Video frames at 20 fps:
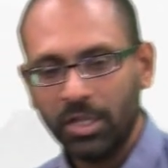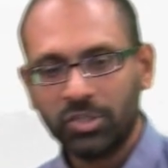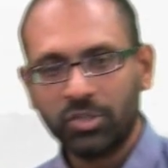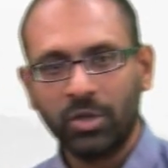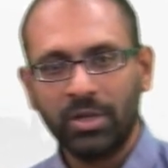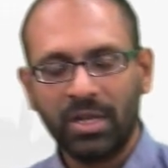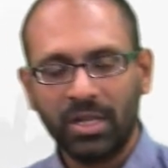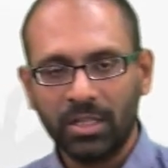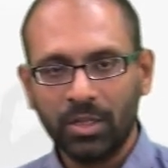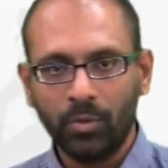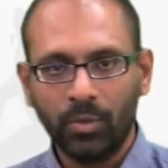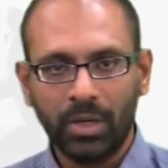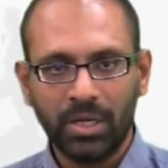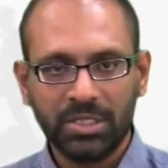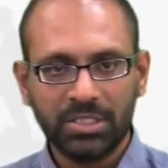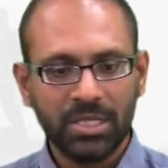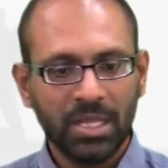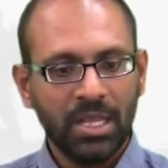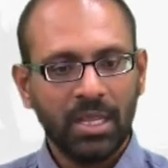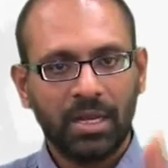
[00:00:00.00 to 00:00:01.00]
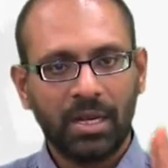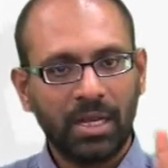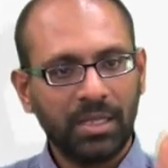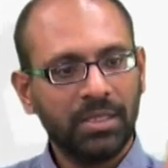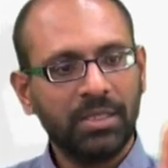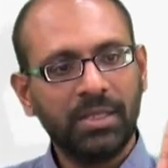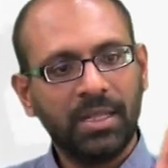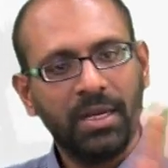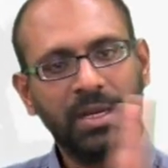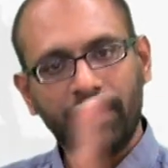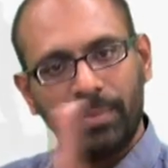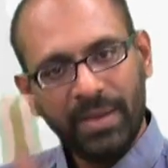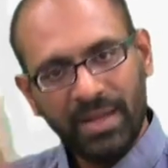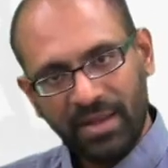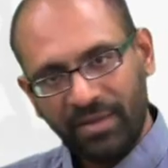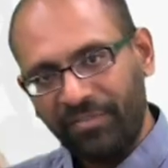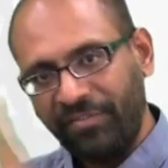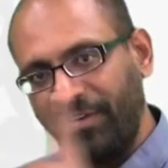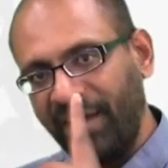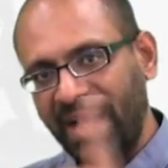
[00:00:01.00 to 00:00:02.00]
So, in other words, rather than it
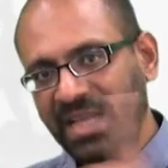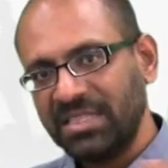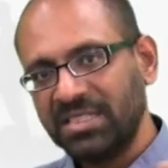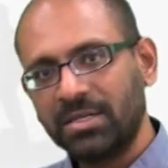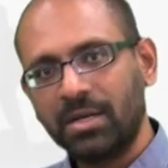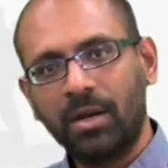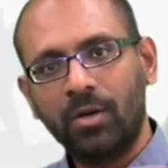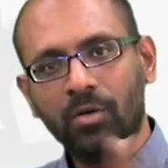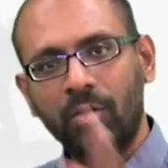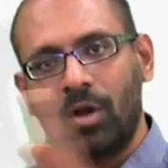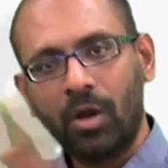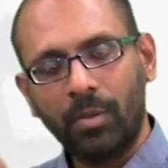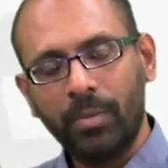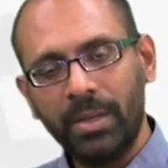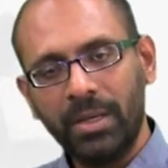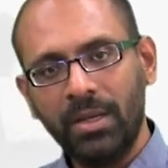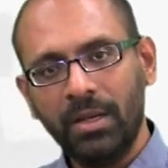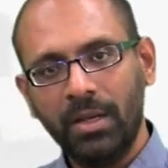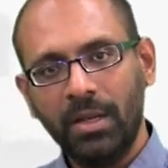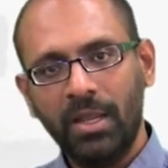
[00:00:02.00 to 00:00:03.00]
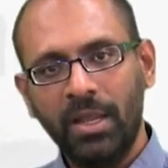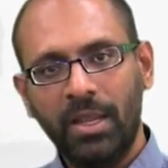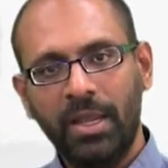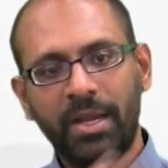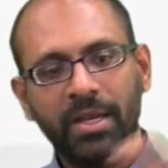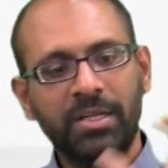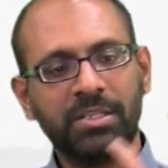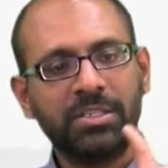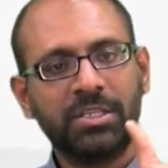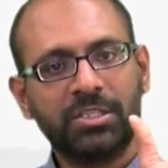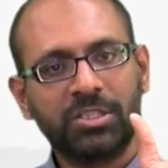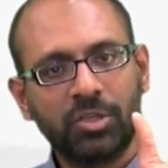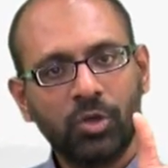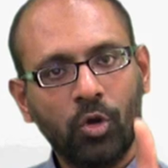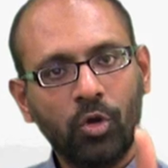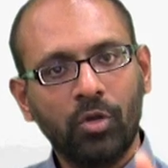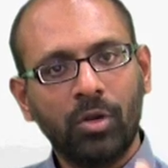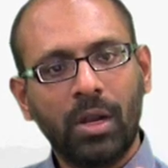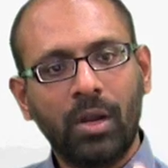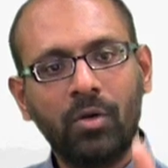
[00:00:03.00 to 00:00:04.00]
being a fast round robin, it is a
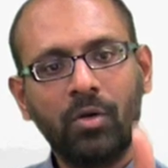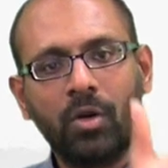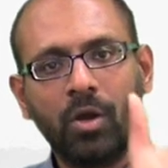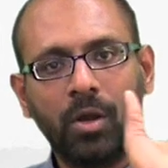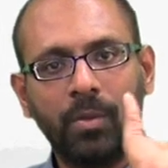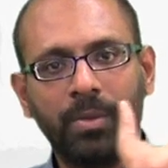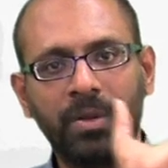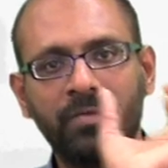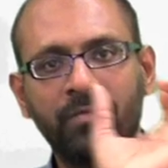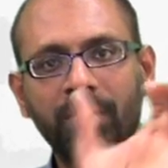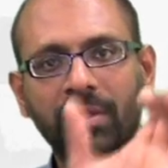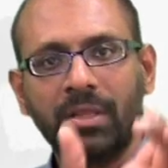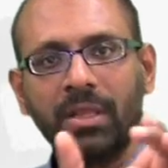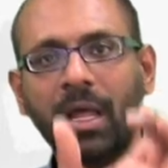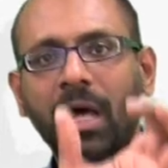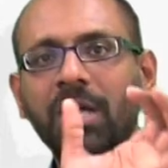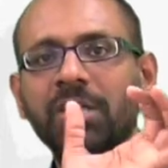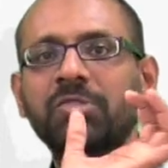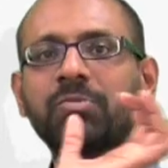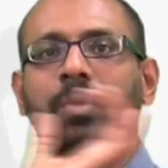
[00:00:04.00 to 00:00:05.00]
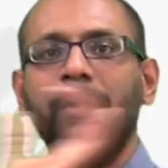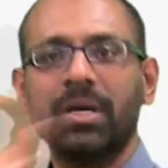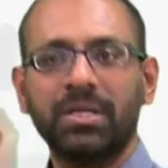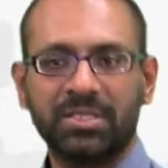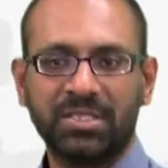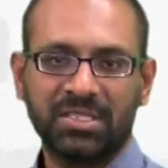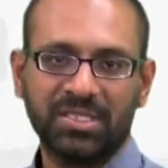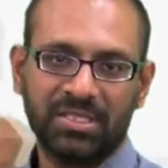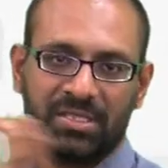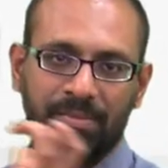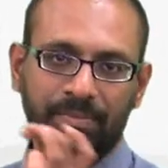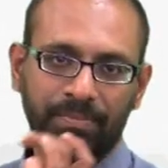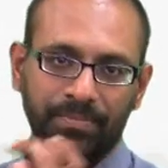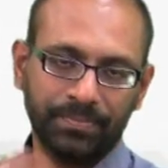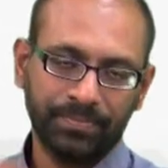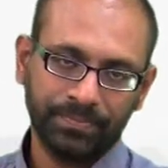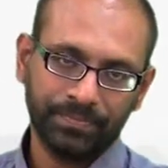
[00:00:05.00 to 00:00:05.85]
slow round robin with large bursts.